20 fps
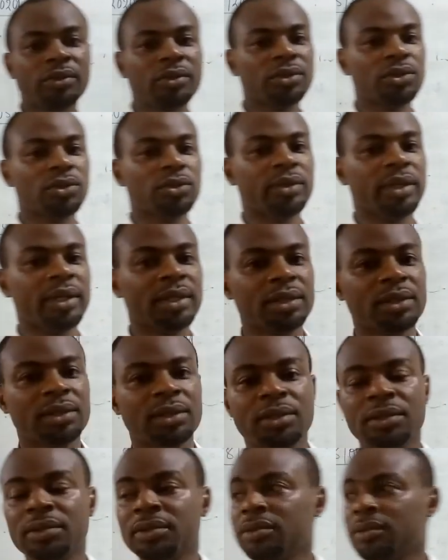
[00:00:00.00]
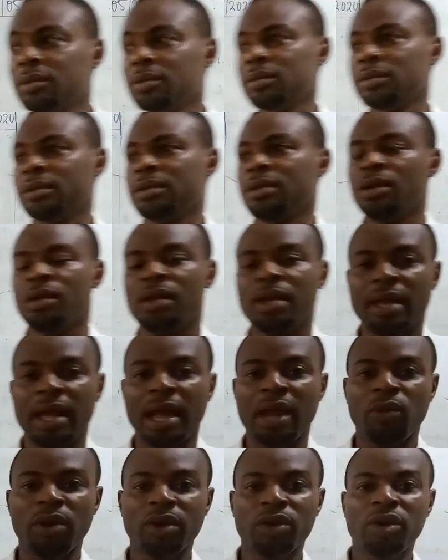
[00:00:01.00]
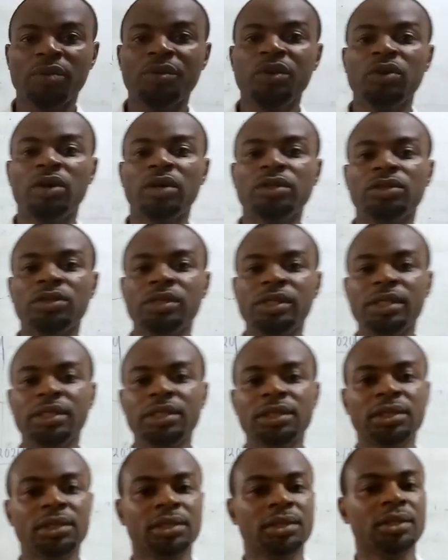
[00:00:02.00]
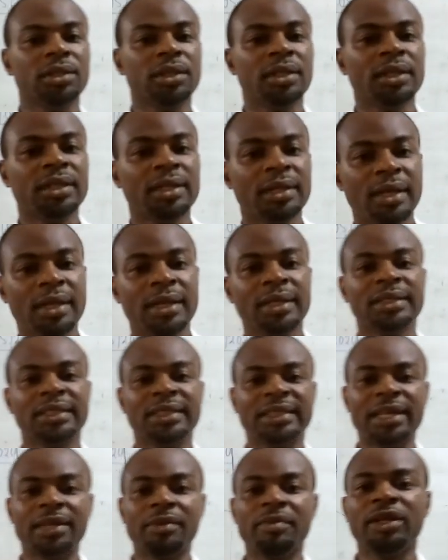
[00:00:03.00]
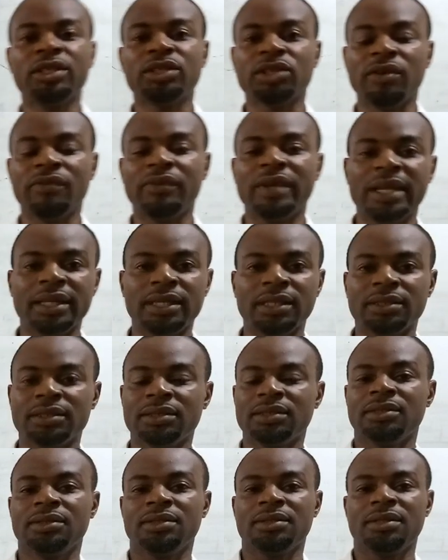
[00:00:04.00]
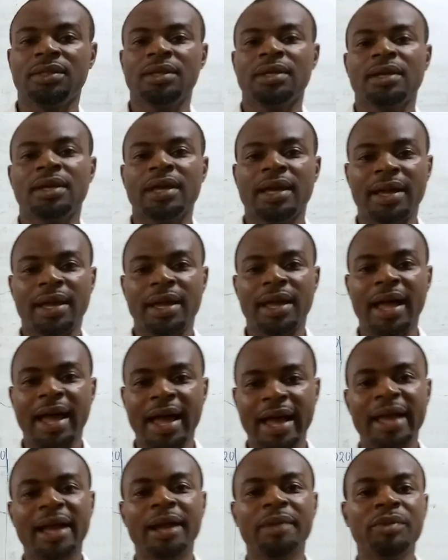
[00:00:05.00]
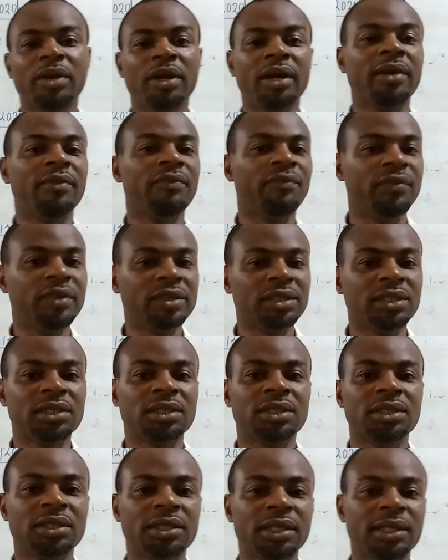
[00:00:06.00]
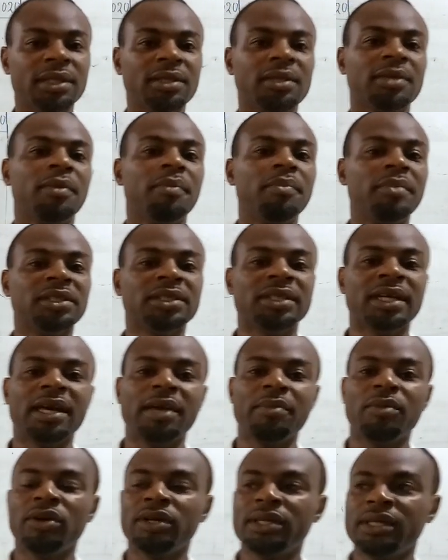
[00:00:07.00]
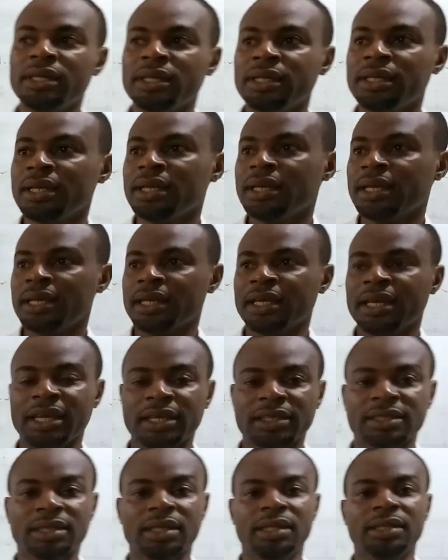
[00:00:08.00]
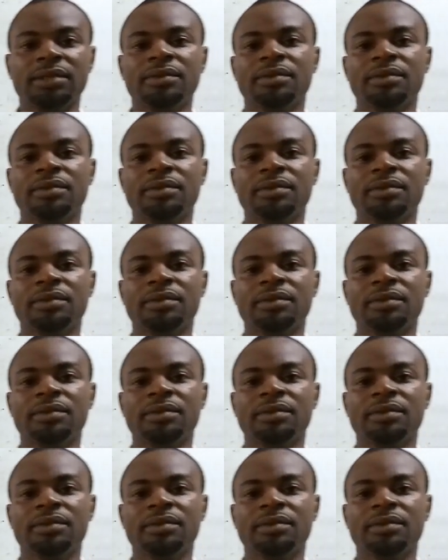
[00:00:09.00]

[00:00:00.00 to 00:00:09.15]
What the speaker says: students. I welcome you all to this segment of learning. I am your physics teacher, Mr. Emode Kingsley.